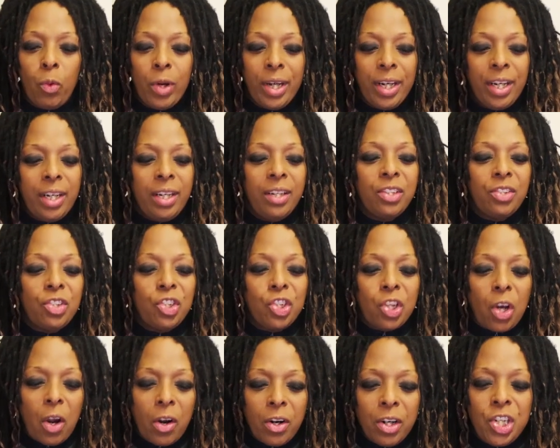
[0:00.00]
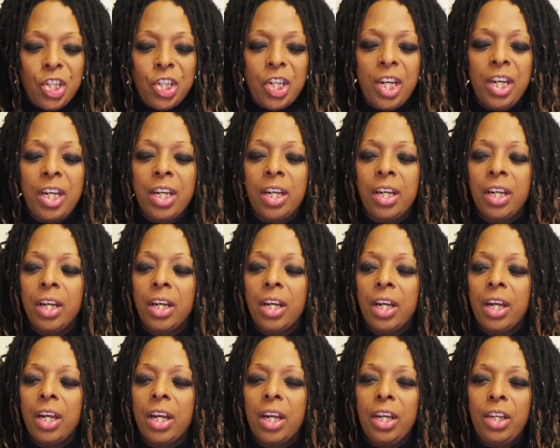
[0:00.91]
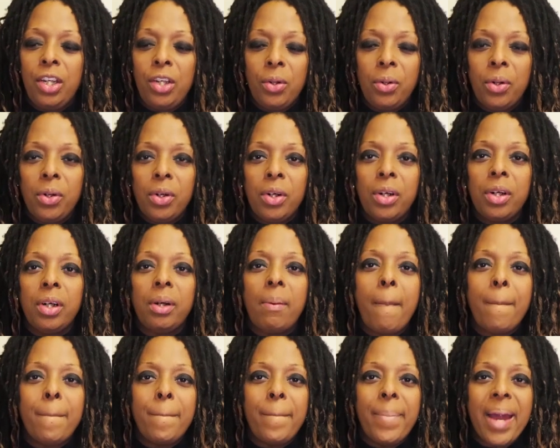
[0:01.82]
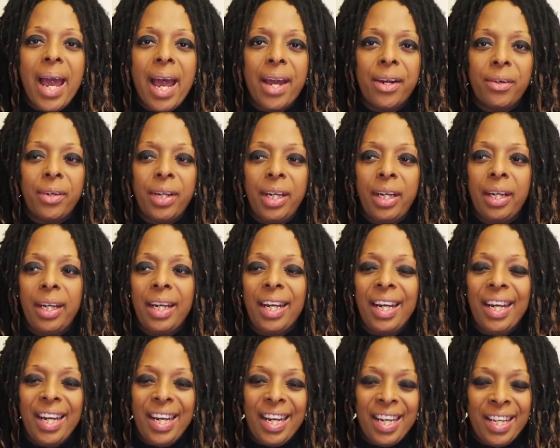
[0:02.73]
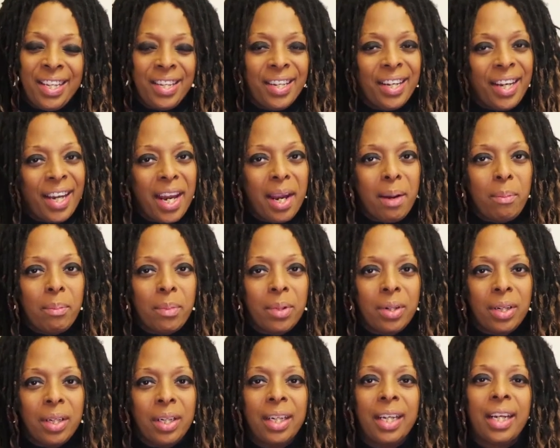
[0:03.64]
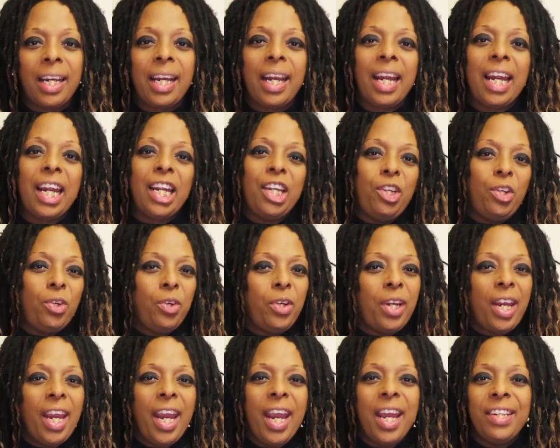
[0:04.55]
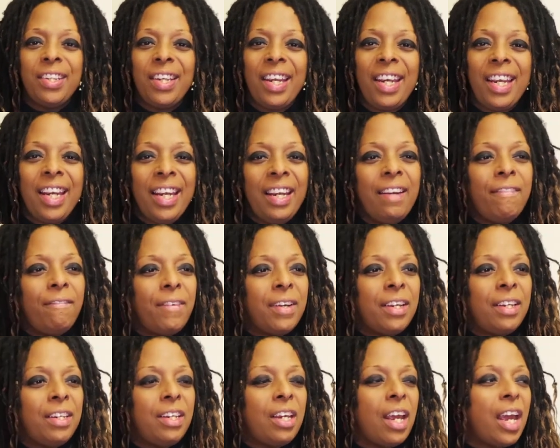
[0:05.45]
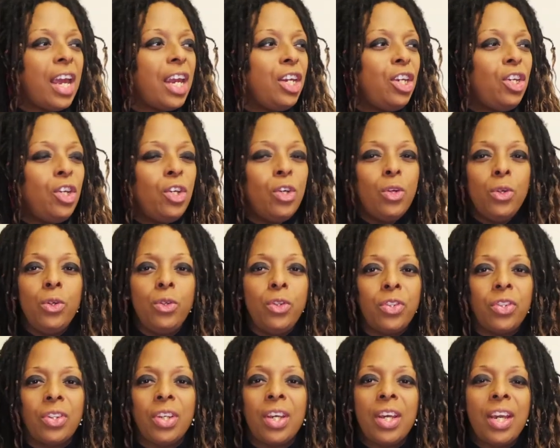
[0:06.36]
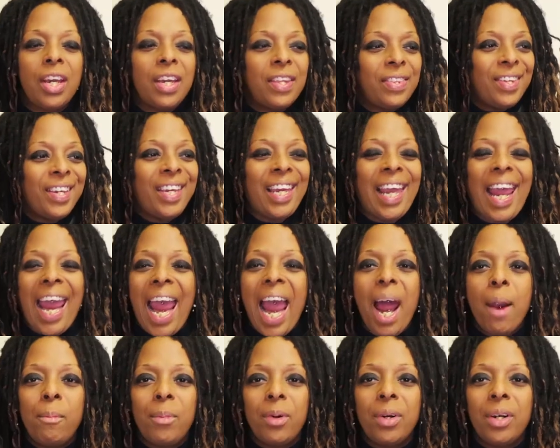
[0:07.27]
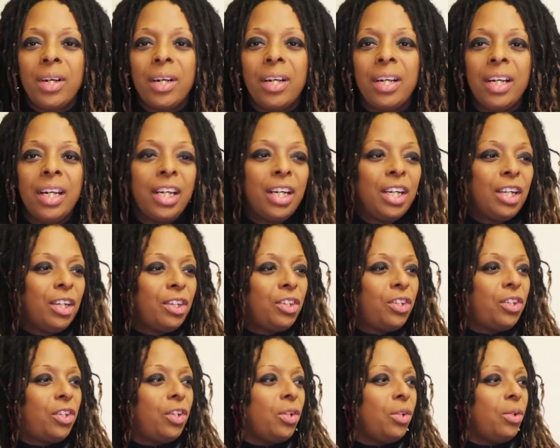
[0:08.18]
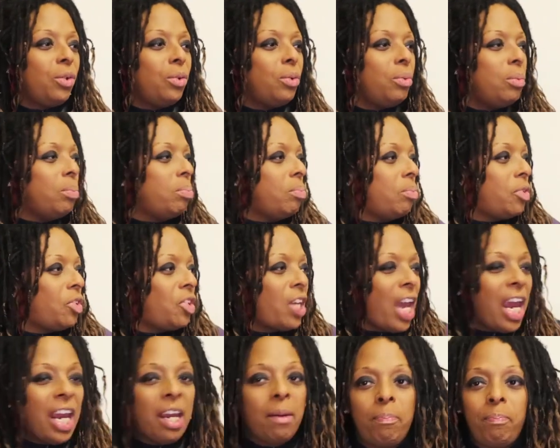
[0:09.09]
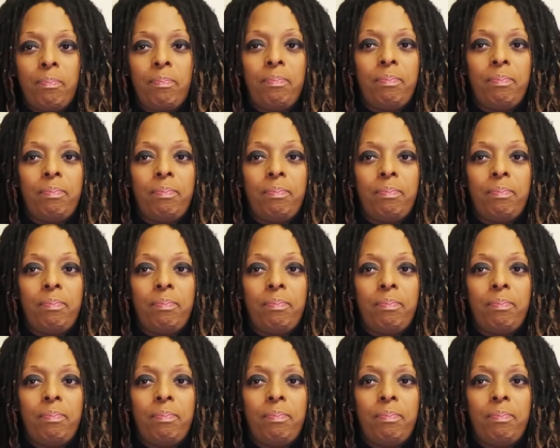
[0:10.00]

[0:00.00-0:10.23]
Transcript: When it is charging your battery in the camera, you can't even use the camera to take